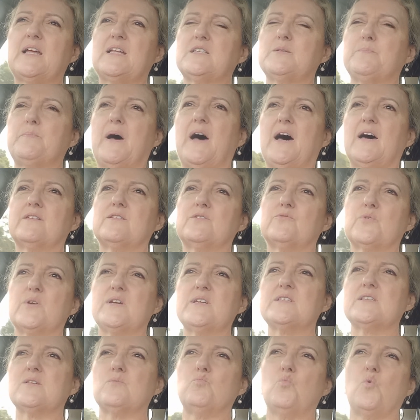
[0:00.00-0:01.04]
part of the
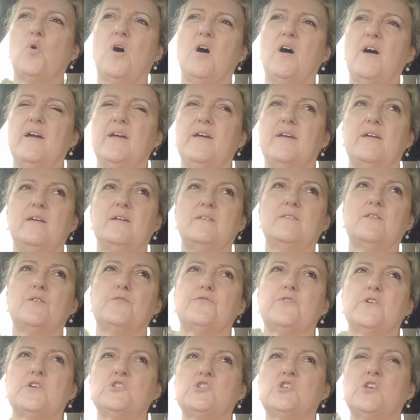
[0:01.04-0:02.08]
reason why the
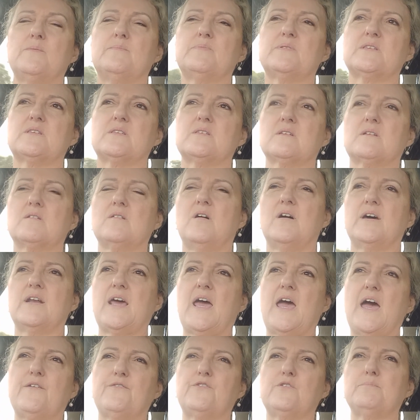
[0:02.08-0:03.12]
friendships kind
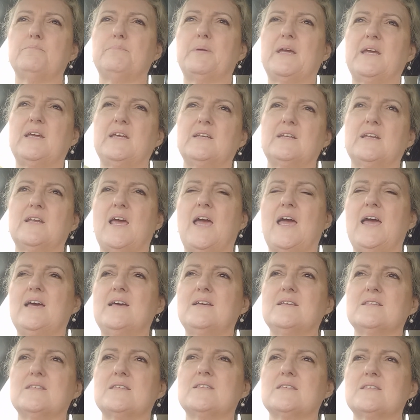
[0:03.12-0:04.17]
of haven't been
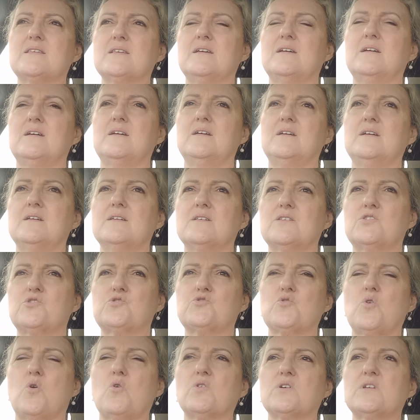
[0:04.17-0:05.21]
as
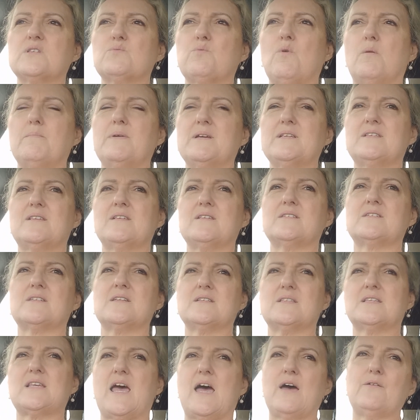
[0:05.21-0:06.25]
strong as what my
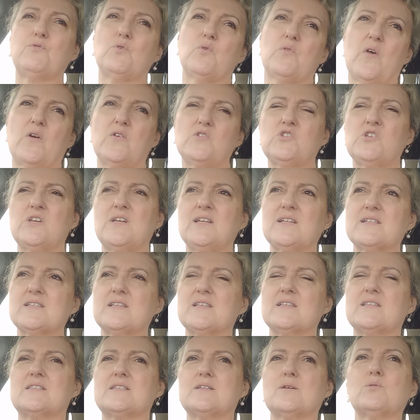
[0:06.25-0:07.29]
sisters have, although she
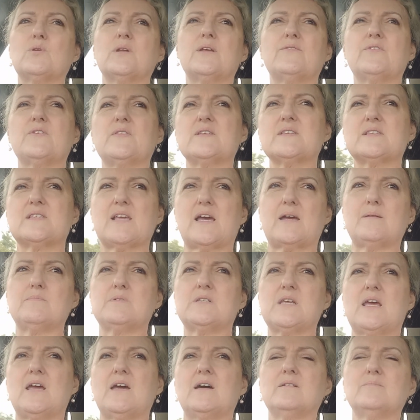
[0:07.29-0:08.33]
doesn't still live in the
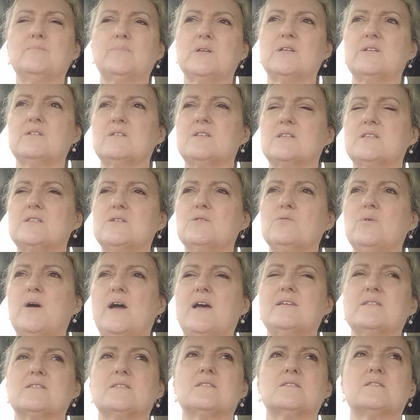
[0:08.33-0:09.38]
same town, but still
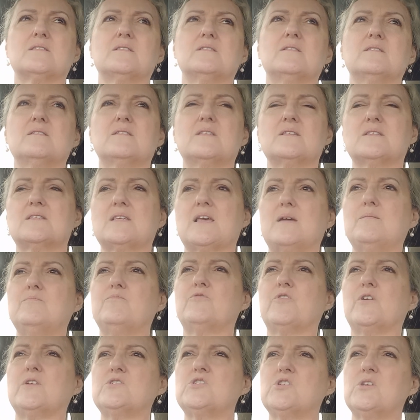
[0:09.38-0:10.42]
has the same
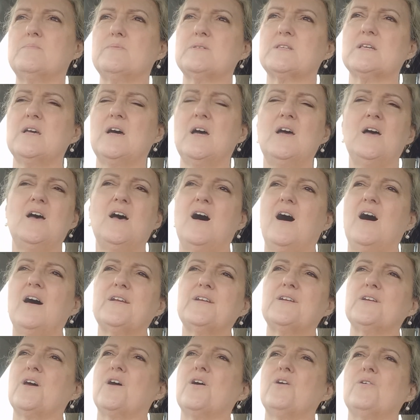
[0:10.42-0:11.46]
friendships. I
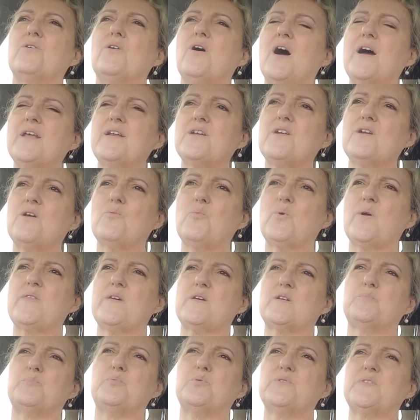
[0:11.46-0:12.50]
don't know
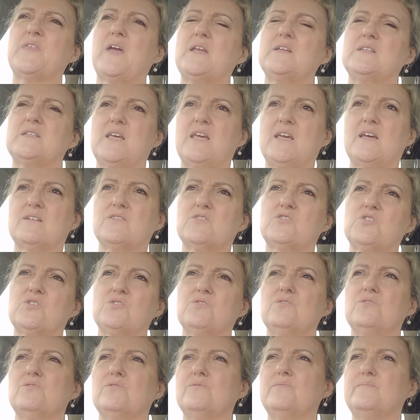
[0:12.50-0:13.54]
whether to put that down
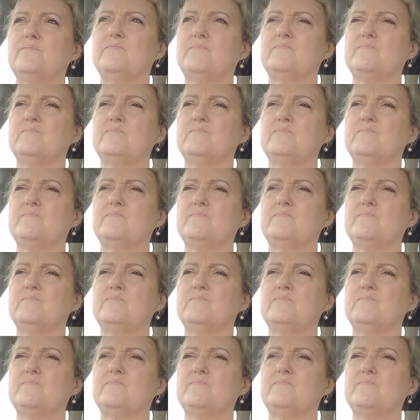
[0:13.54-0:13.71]
to